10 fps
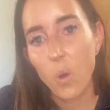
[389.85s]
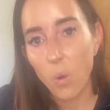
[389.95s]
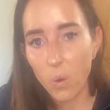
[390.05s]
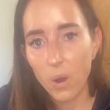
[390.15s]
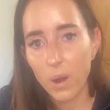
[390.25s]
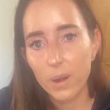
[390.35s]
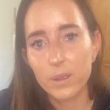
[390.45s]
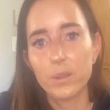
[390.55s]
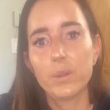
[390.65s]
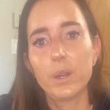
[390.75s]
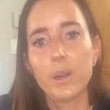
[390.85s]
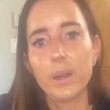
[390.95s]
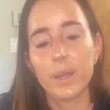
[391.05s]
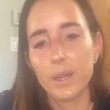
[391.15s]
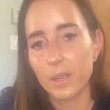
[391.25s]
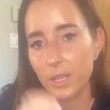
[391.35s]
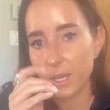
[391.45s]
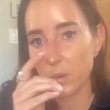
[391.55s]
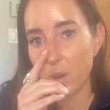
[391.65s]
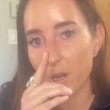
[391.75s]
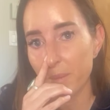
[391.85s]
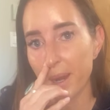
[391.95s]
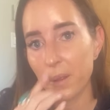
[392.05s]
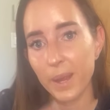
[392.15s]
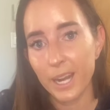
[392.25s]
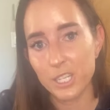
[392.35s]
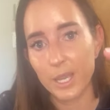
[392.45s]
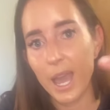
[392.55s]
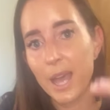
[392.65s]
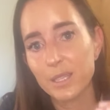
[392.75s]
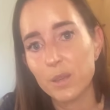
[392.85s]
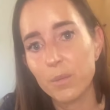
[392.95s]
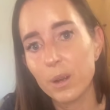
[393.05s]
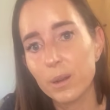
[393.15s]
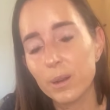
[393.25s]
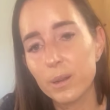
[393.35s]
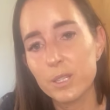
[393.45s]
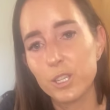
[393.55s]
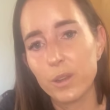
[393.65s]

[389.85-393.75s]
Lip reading: Or you could get a water bottle that actually has the markers.